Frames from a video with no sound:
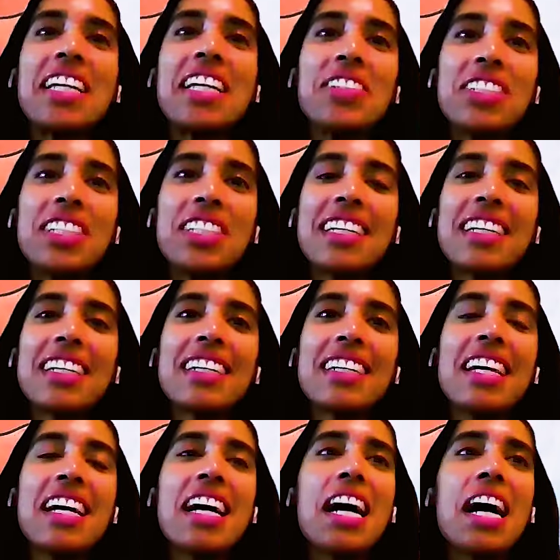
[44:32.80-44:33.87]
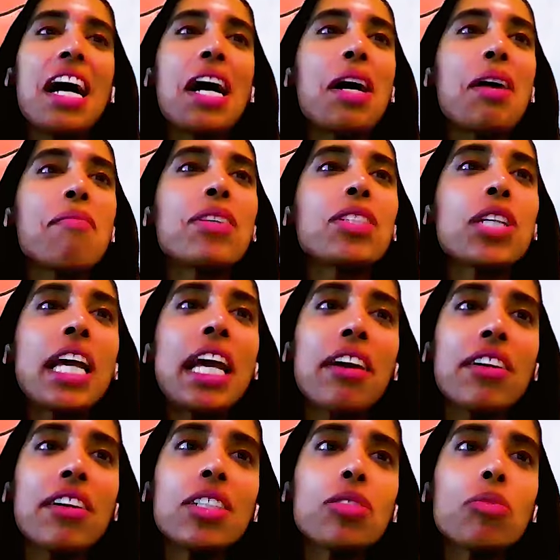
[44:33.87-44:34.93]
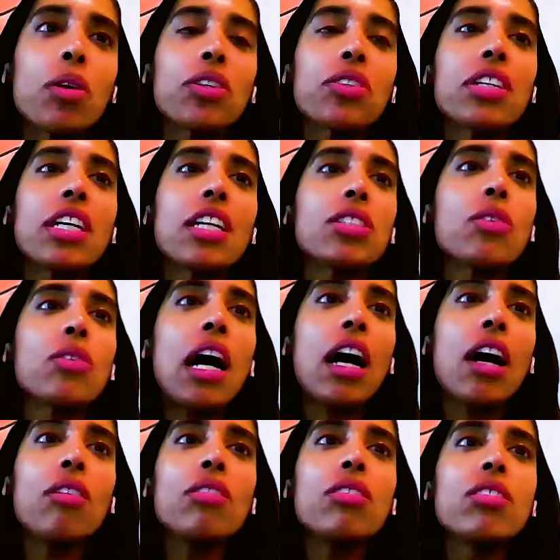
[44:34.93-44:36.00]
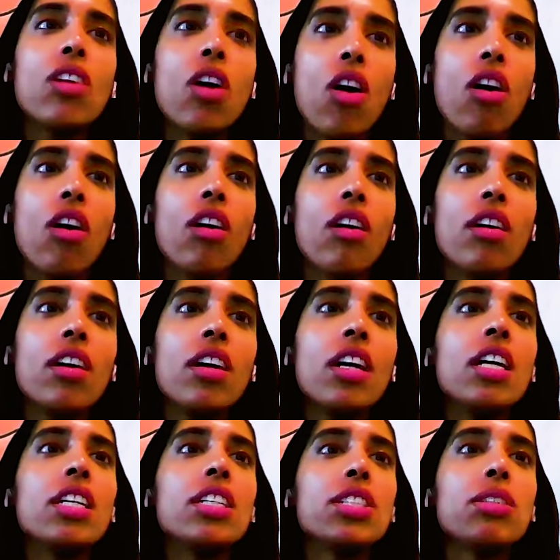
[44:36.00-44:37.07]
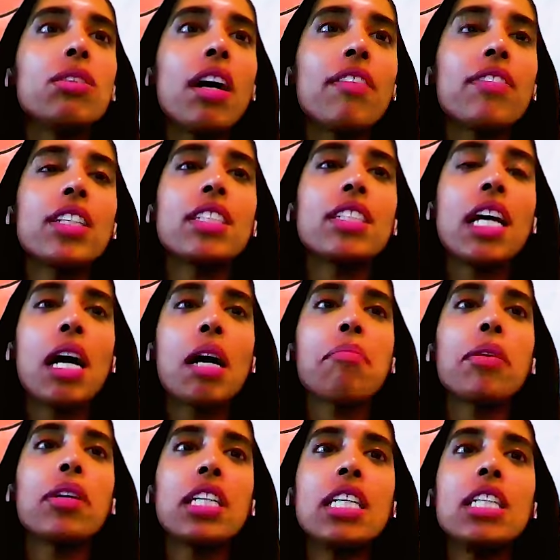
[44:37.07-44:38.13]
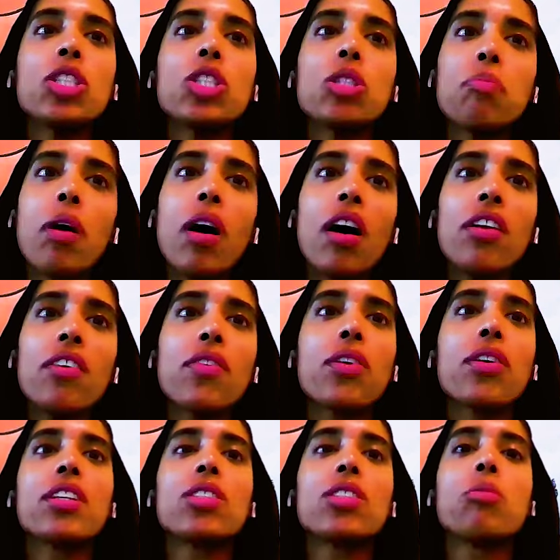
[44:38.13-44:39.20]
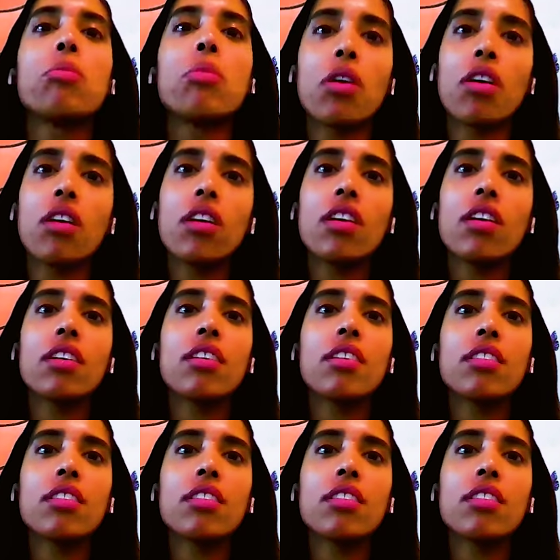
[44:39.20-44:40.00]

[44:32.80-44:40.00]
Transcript: Thank you, Gina. Karen is wondering, so how long do you have to tap on each spot for it to work?